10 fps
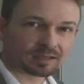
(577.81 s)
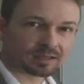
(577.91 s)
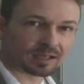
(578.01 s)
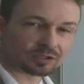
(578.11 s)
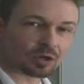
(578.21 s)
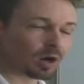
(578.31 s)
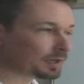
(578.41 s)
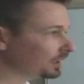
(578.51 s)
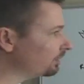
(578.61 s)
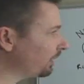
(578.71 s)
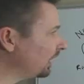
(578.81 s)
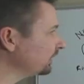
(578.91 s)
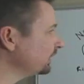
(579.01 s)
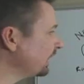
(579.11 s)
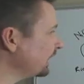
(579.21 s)
and talking
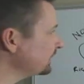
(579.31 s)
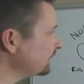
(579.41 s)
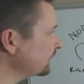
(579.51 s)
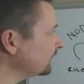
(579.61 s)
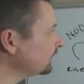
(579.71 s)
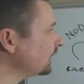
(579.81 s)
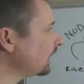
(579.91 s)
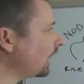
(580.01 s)
about the idea